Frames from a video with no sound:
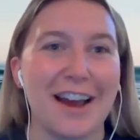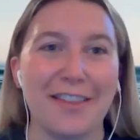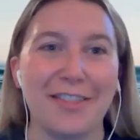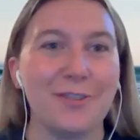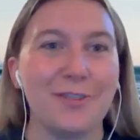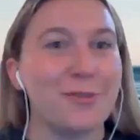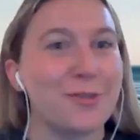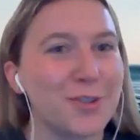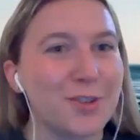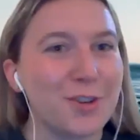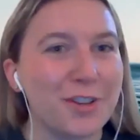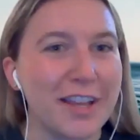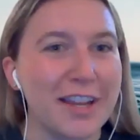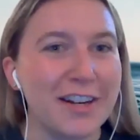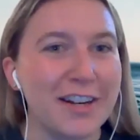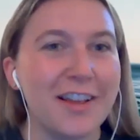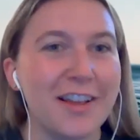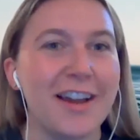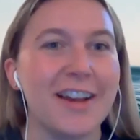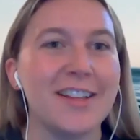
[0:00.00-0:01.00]
the North Shore
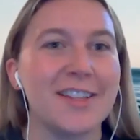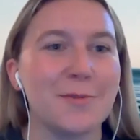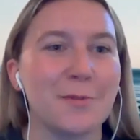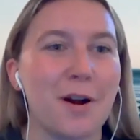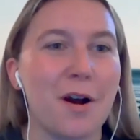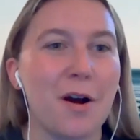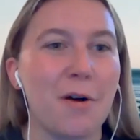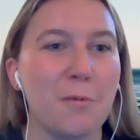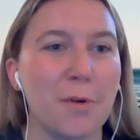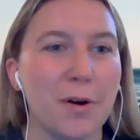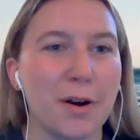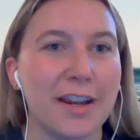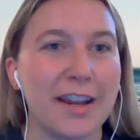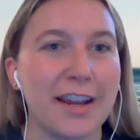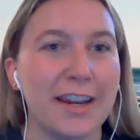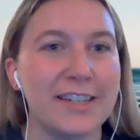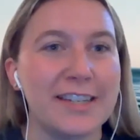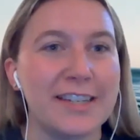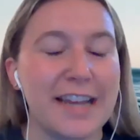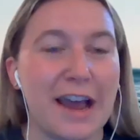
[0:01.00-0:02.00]
Land Alliance, we're all
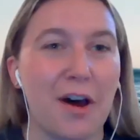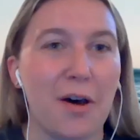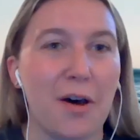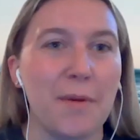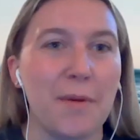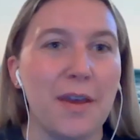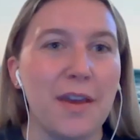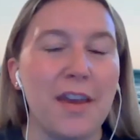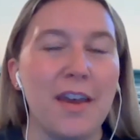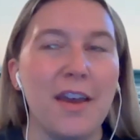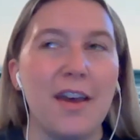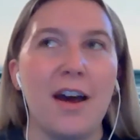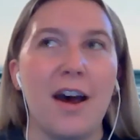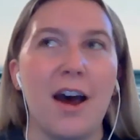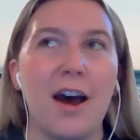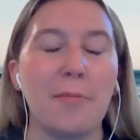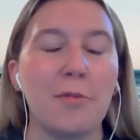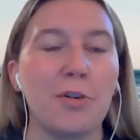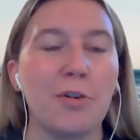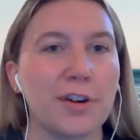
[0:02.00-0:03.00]
working to help
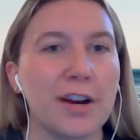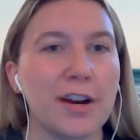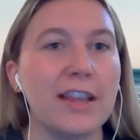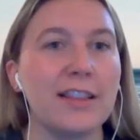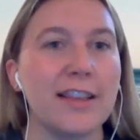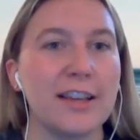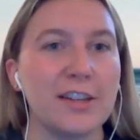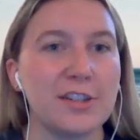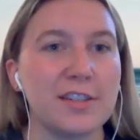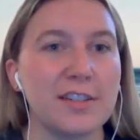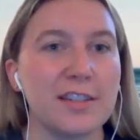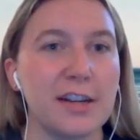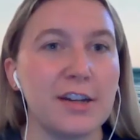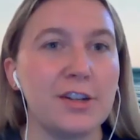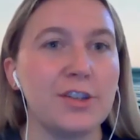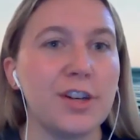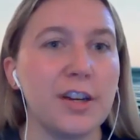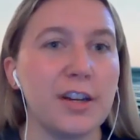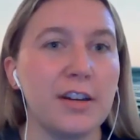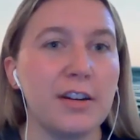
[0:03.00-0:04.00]
create
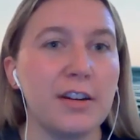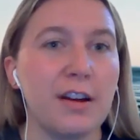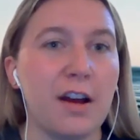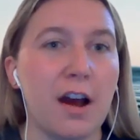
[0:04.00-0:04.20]
legislation